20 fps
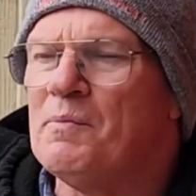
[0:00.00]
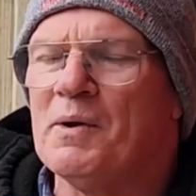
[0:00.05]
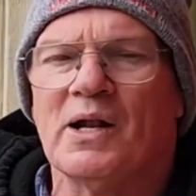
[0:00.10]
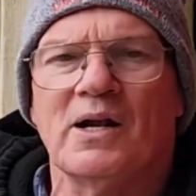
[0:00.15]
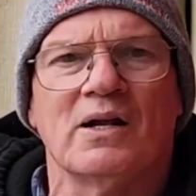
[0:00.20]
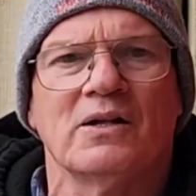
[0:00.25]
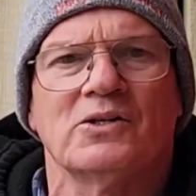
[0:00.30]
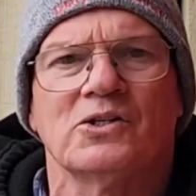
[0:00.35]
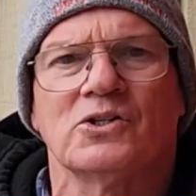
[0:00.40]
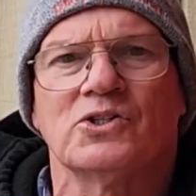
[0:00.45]
to
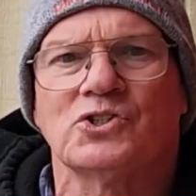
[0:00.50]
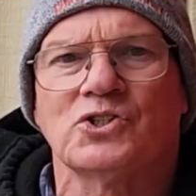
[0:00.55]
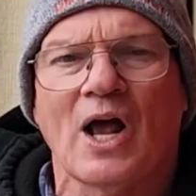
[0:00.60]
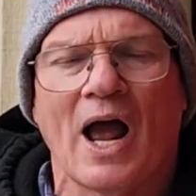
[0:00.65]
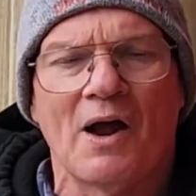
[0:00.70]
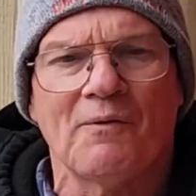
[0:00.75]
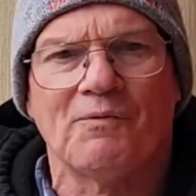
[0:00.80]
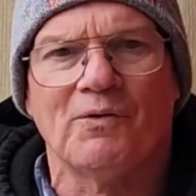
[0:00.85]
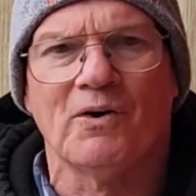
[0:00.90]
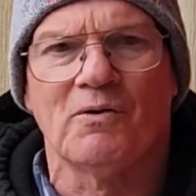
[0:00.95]
be a
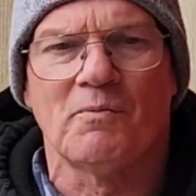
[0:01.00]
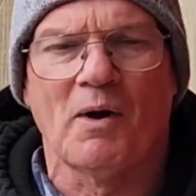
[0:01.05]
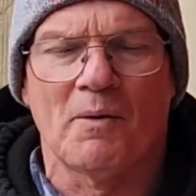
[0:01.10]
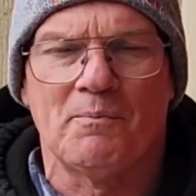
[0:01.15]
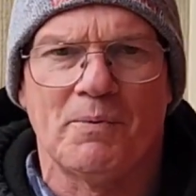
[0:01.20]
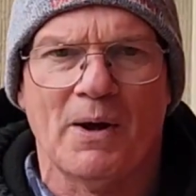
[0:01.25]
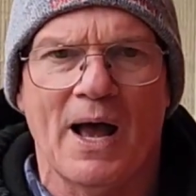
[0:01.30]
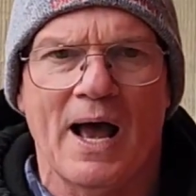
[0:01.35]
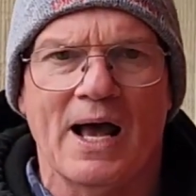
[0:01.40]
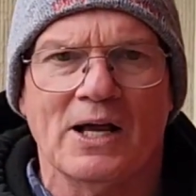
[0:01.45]
disciple of my
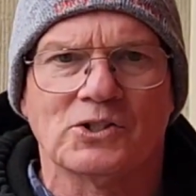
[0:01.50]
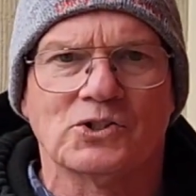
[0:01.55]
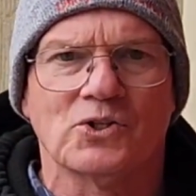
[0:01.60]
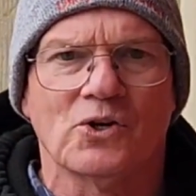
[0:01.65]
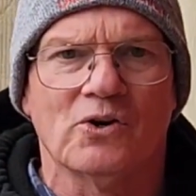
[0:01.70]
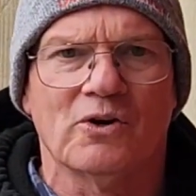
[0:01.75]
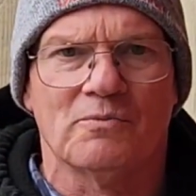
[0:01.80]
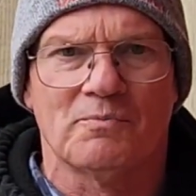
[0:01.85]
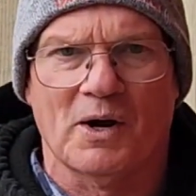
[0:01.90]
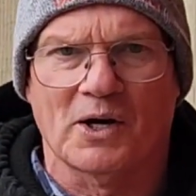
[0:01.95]

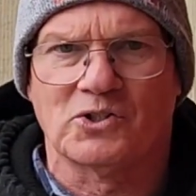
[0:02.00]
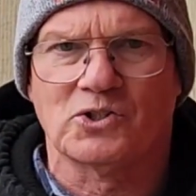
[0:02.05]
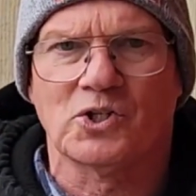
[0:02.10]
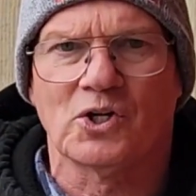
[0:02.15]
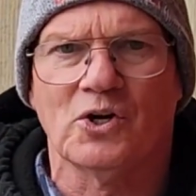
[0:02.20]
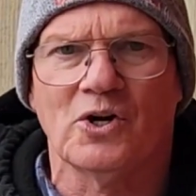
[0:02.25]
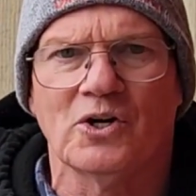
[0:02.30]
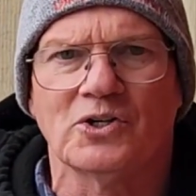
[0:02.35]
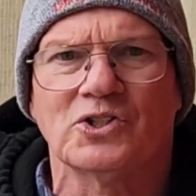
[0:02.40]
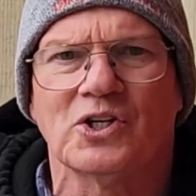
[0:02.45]
pastor or my
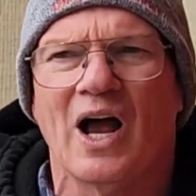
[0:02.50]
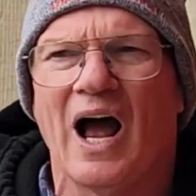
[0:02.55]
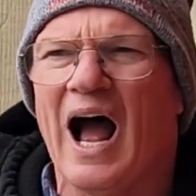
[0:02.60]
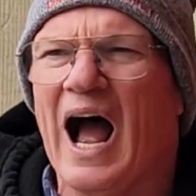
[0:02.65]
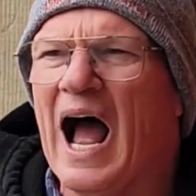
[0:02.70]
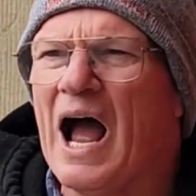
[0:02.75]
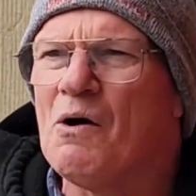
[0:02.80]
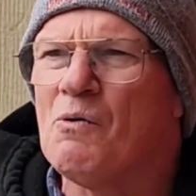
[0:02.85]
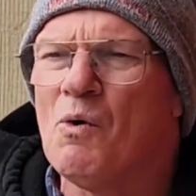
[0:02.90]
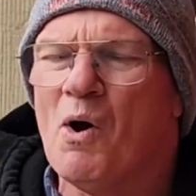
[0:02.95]
church.
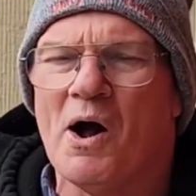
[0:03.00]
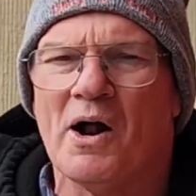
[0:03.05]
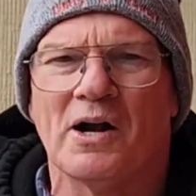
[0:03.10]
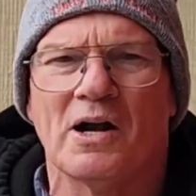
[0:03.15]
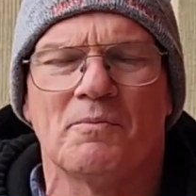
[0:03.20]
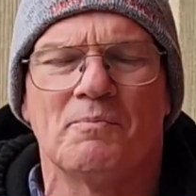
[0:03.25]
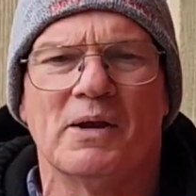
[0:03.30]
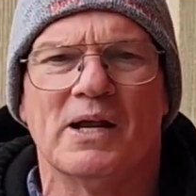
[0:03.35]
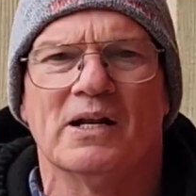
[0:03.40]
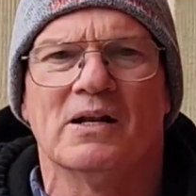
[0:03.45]
I
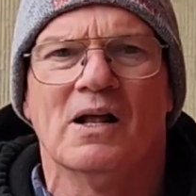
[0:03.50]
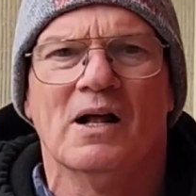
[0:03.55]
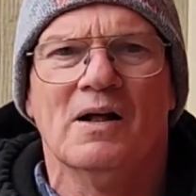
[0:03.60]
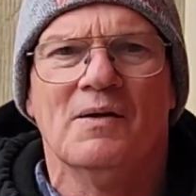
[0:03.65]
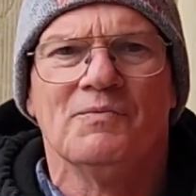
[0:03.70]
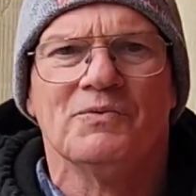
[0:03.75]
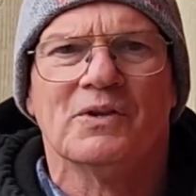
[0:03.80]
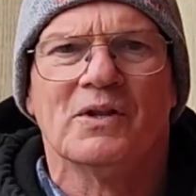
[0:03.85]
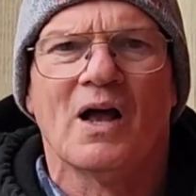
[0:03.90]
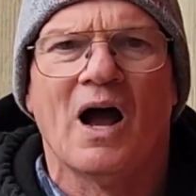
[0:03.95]
wanted to be
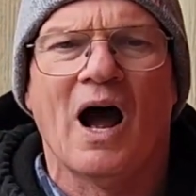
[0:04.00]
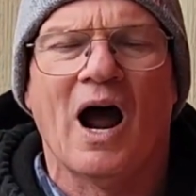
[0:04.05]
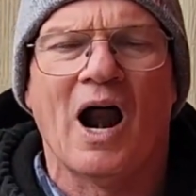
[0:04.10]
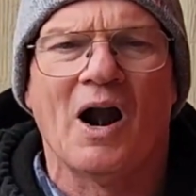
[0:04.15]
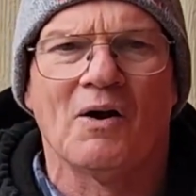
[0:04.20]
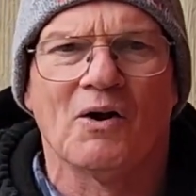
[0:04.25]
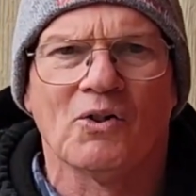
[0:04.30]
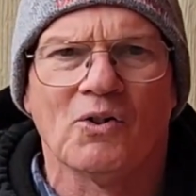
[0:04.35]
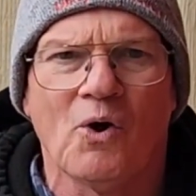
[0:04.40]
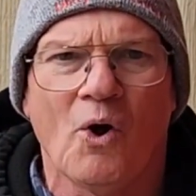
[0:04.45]

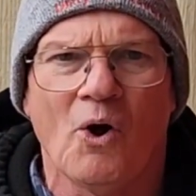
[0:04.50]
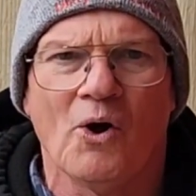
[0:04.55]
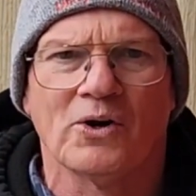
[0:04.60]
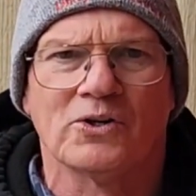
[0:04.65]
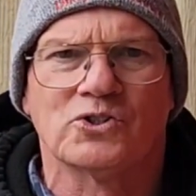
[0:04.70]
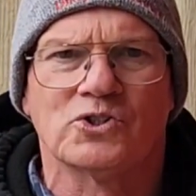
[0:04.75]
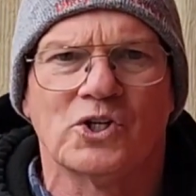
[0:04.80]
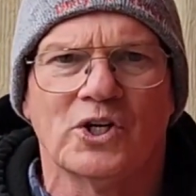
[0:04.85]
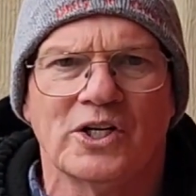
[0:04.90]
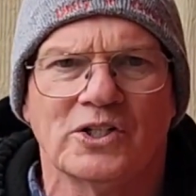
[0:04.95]
our
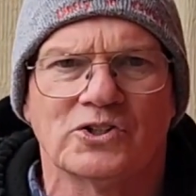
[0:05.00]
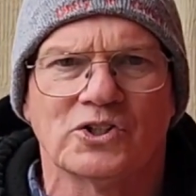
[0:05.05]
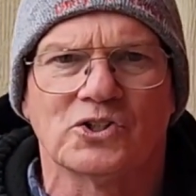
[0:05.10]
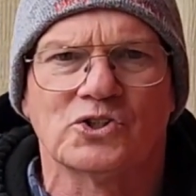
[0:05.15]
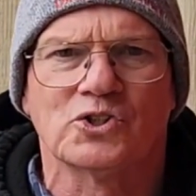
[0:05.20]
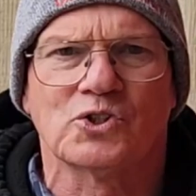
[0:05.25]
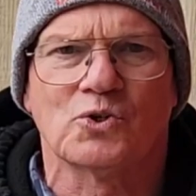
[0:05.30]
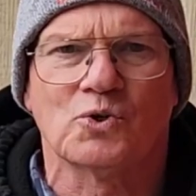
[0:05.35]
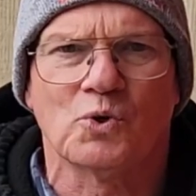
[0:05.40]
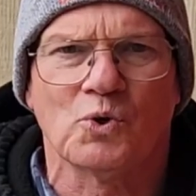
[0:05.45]
Lord
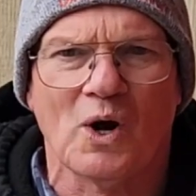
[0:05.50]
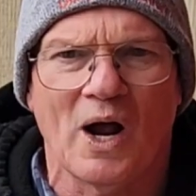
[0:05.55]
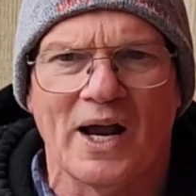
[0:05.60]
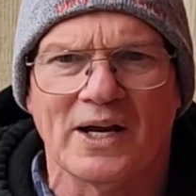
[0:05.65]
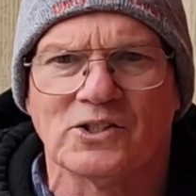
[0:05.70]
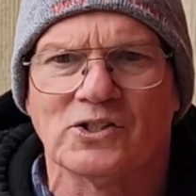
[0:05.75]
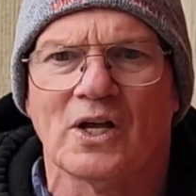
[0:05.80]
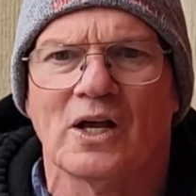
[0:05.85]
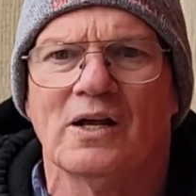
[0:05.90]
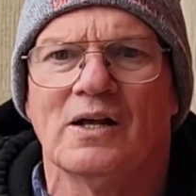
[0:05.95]
Jesus
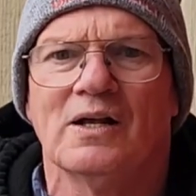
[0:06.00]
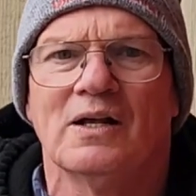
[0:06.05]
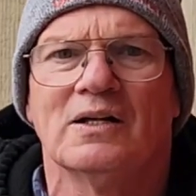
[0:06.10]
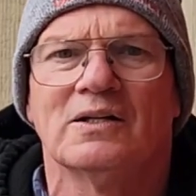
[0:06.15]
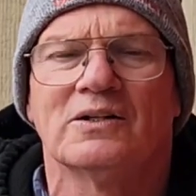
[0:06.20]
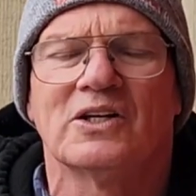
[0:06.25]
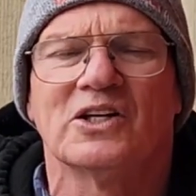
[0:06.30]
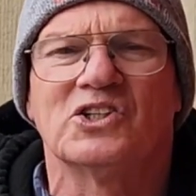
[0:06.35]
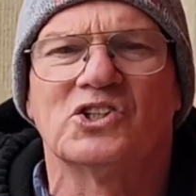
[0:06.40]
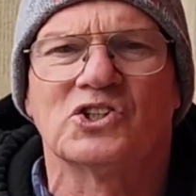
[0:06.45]
Christ
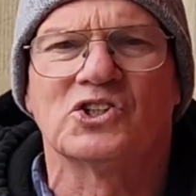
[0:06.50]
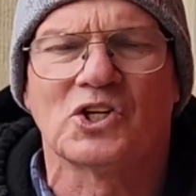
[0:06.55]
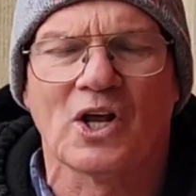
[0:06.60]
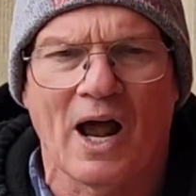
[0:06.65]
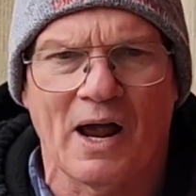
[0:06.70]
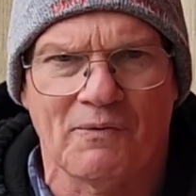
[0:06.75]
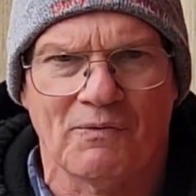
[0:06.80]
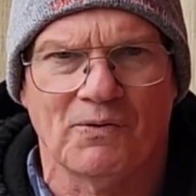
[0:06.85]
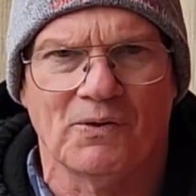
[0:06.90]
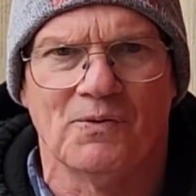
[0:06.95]

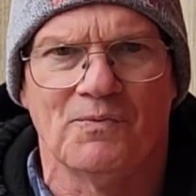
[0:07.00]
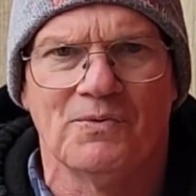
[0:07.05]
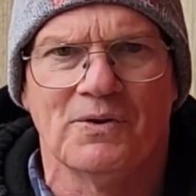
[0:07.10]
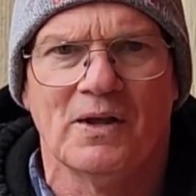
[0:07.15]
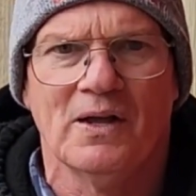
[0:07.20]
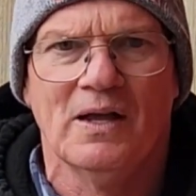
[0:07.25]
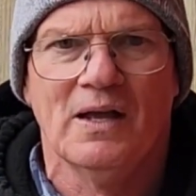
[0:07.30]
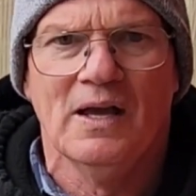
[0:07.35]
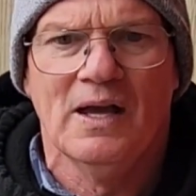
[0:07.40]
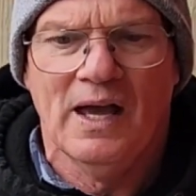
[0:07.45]
disciple.
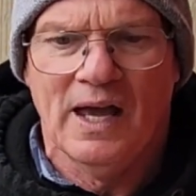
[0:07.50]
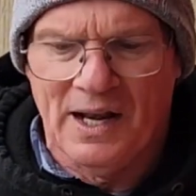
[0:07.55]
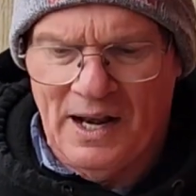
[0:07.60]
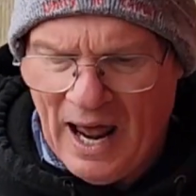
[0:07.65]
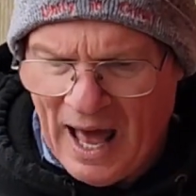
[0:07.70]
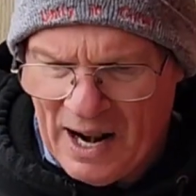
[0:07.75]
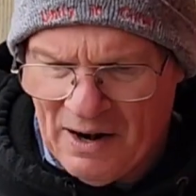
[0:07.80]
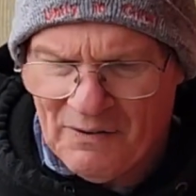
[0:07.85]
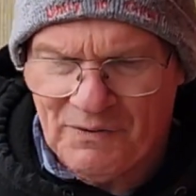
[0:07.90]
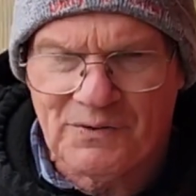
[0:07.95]
And
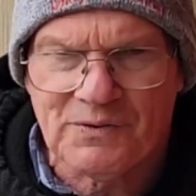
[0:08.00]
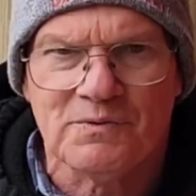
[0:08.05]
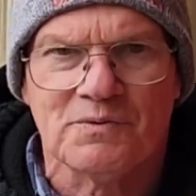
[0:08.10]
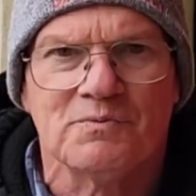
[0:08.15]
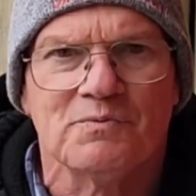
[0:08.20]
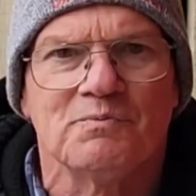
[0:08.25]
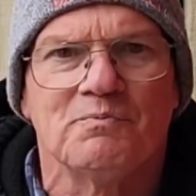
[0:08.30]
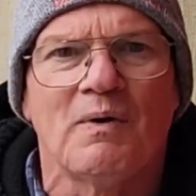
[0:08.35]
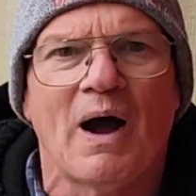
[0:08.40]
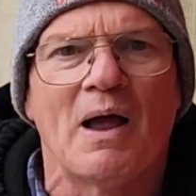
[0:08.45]
out of
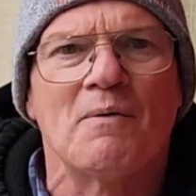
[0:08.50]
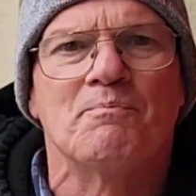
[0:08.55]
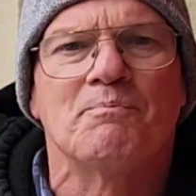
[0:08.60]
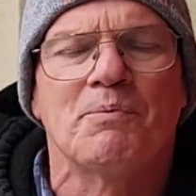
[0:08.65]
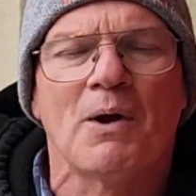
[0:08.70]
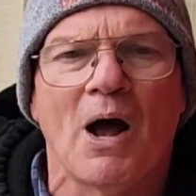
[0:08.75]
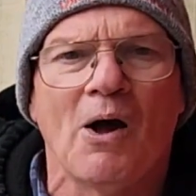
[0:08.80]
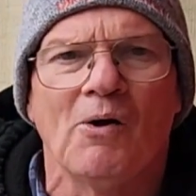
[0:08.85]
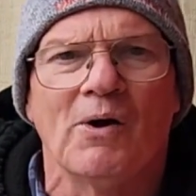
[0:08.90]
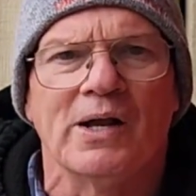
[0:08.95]
my
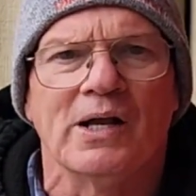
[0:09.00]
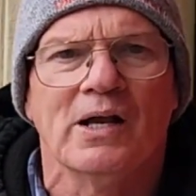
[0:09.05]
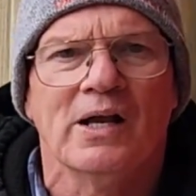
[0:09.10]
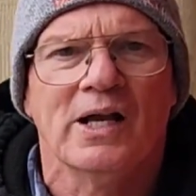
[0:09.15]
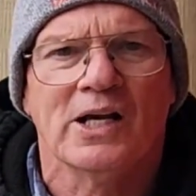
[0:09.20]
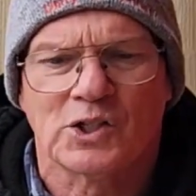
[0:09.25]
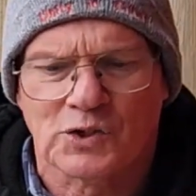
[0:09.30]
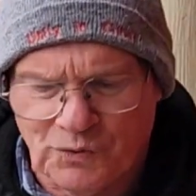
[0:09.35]
belly is